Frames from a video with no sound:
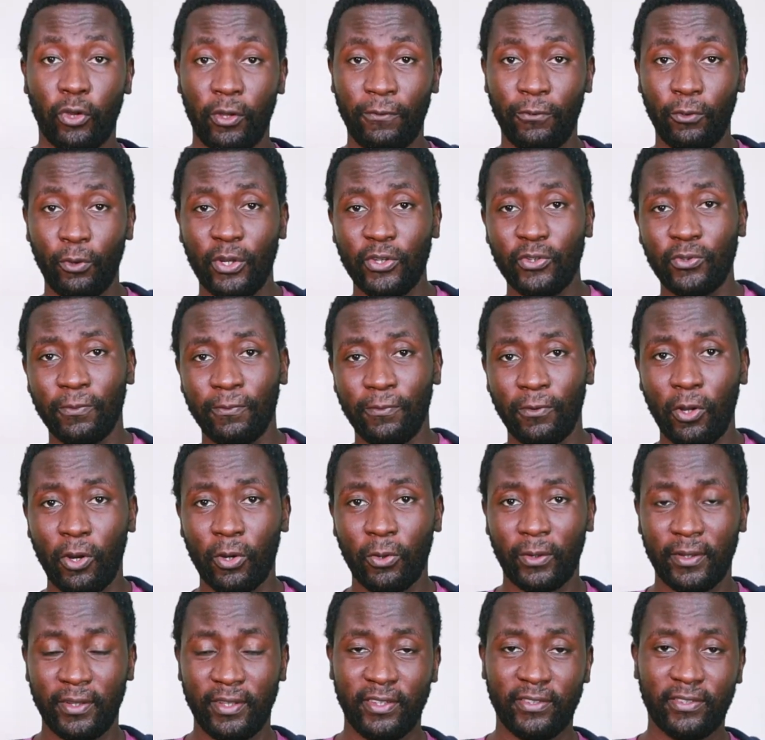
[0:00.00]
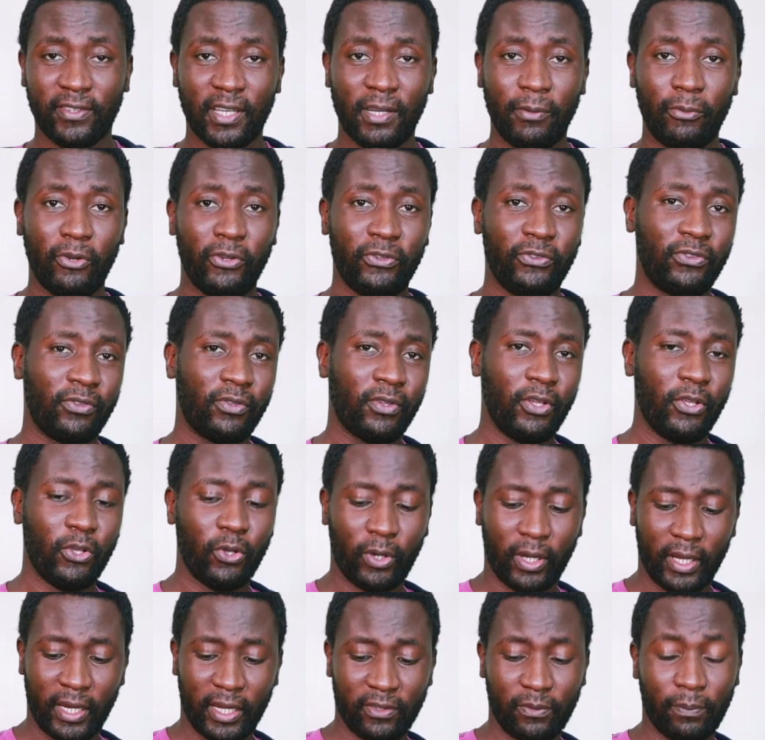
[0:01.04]
if you want to vlog with these cameras, you
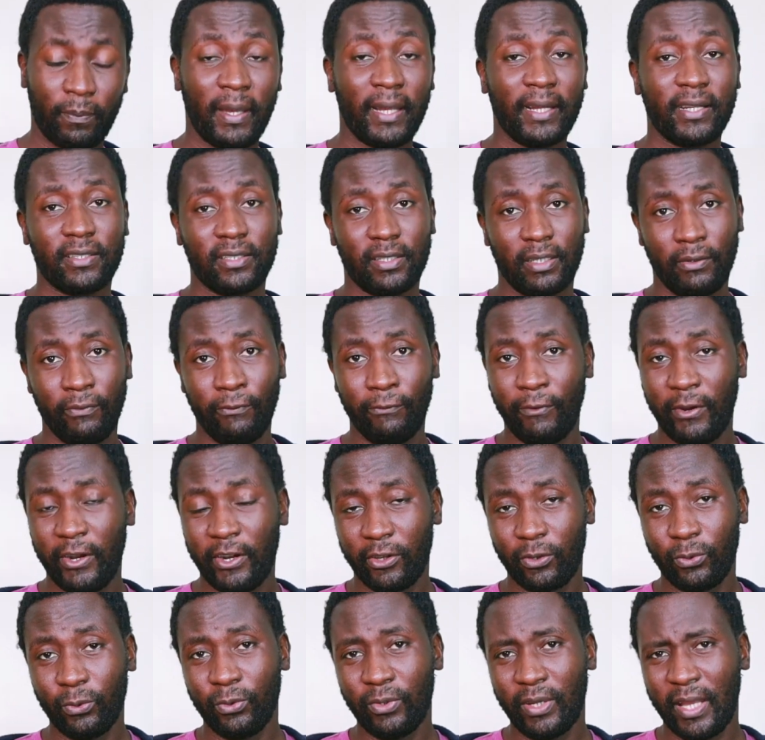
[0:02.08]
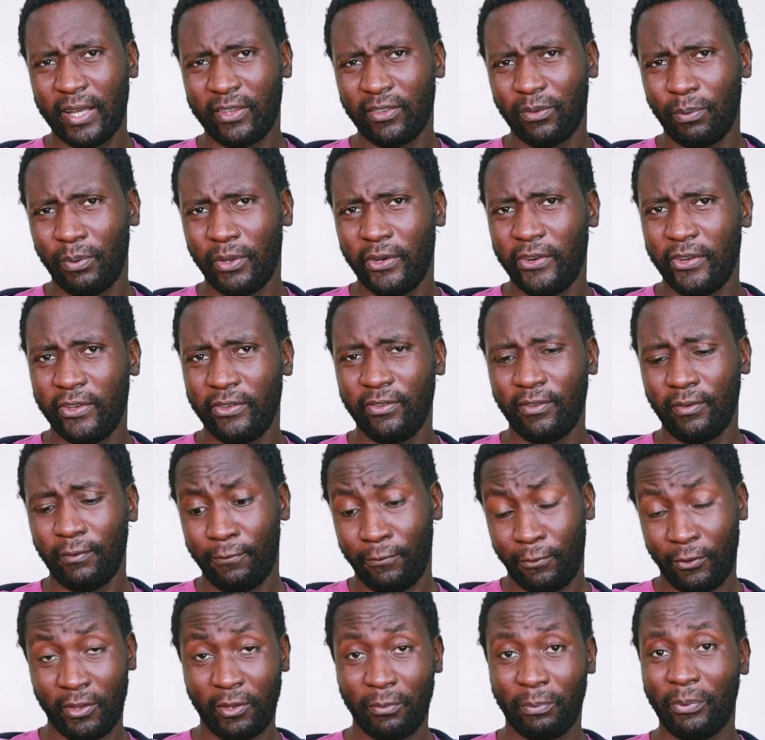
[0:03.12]
can expect very good experience
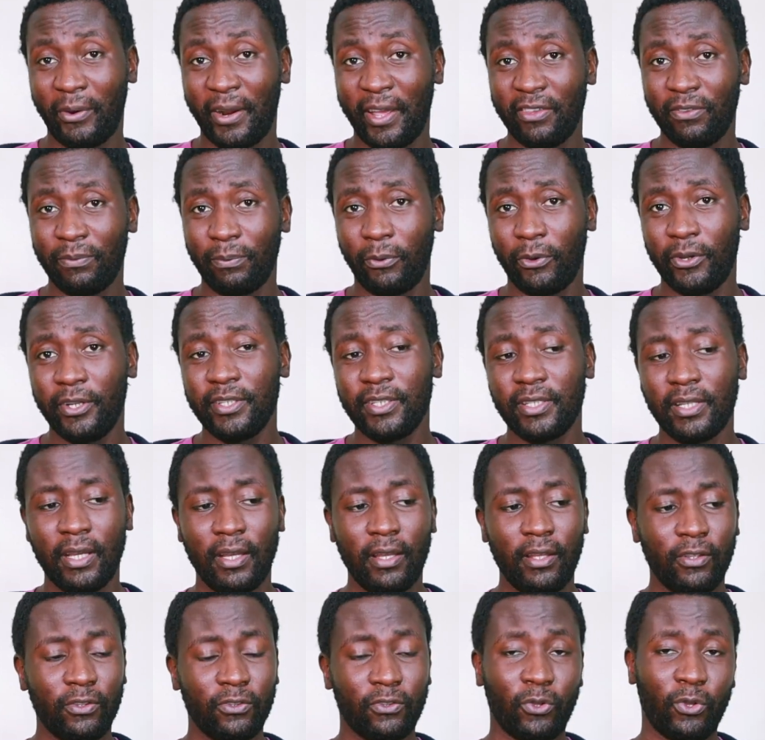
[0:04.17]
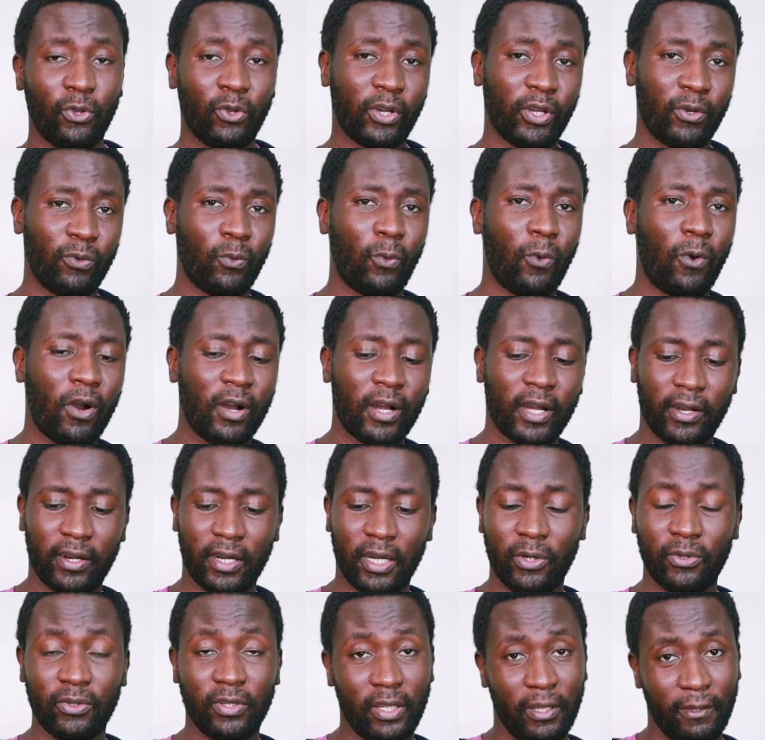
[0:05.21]
for the price point. So you can walk around.